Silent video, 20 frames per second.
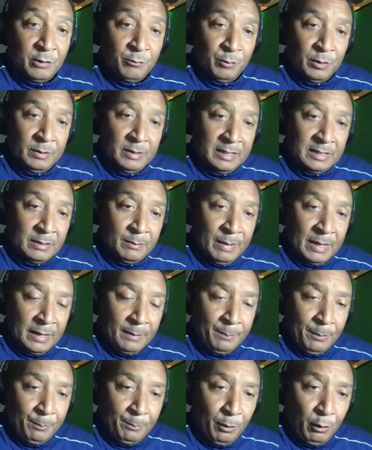we need to make
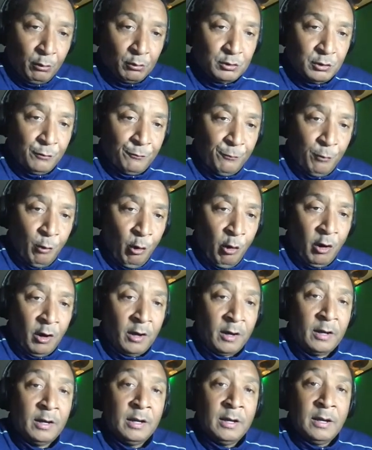a proposal
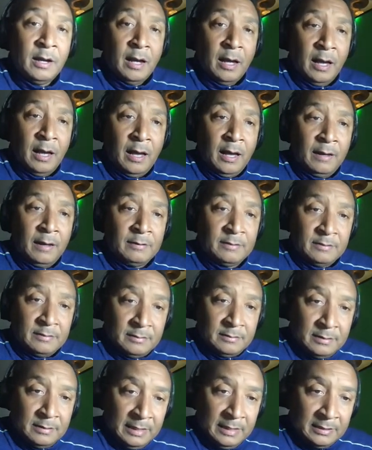for
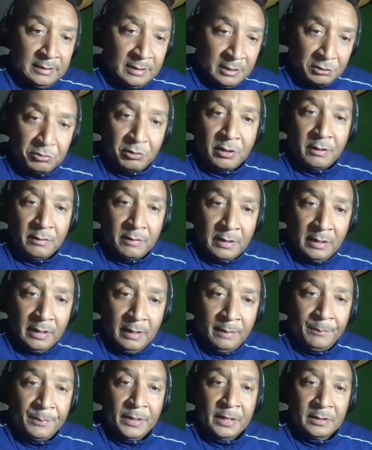the District of
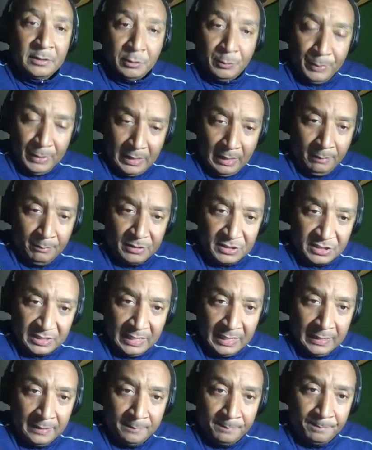Columbia to become a
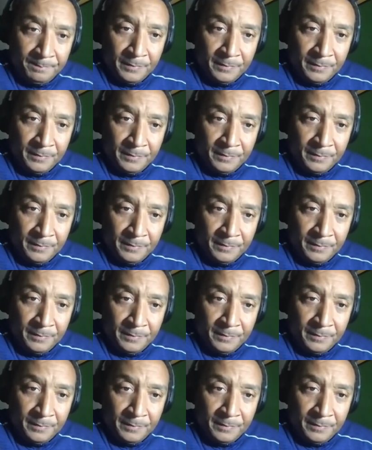state.